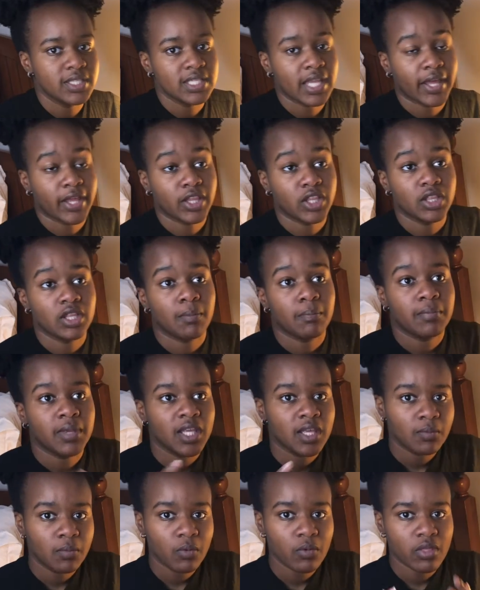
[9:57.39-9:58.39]
like the
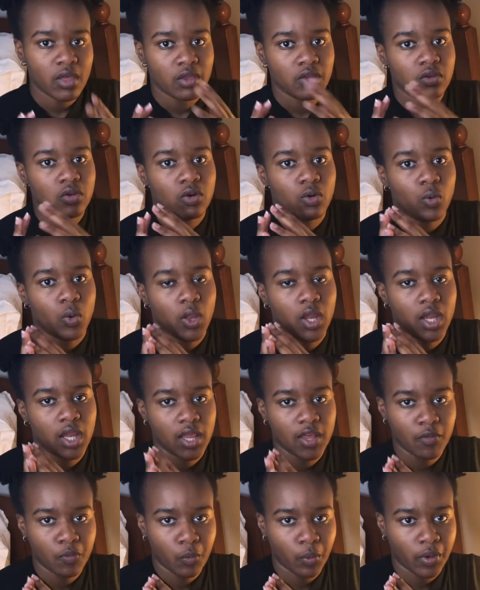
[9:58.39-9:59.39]
people that you
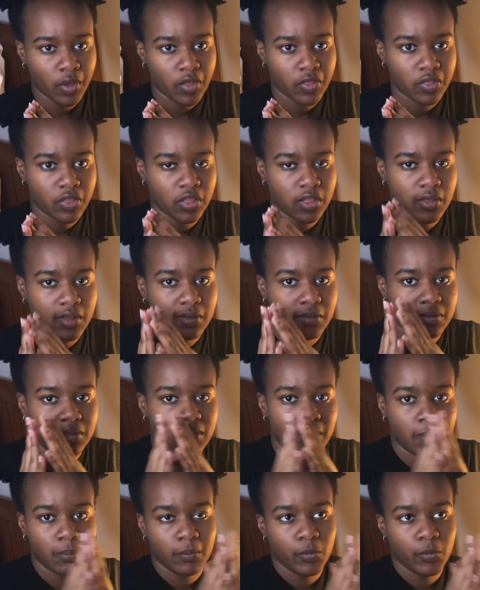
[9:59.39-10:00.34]
live with and